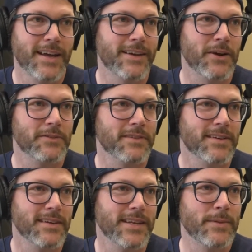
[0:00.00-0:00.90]
you know
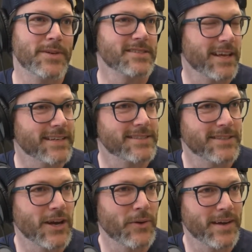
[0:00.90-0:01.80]
keep his legacy
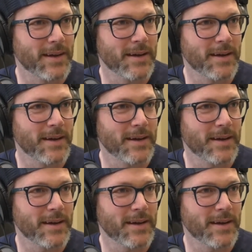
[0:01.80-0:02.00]
going.